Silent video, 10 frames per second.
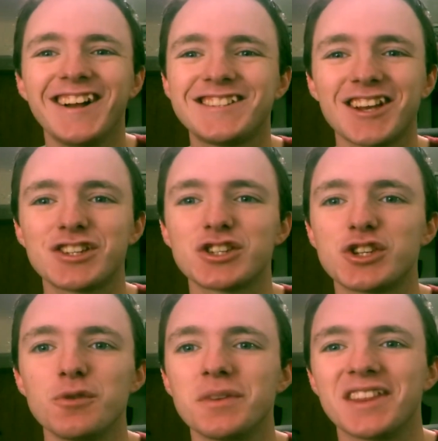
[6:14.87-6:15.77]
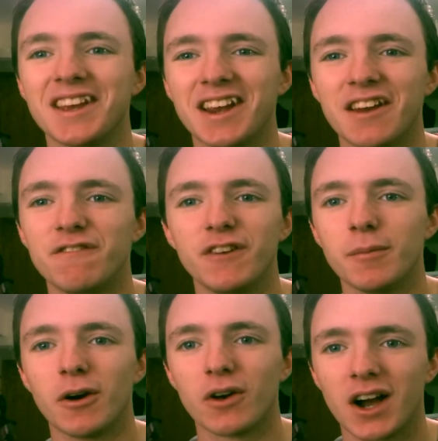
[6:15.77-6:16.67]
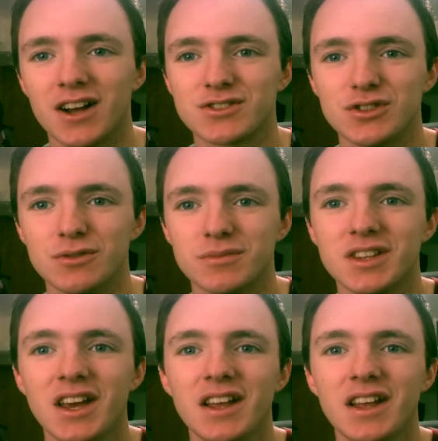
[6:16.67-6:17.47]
It's such a stupid thing in female costumes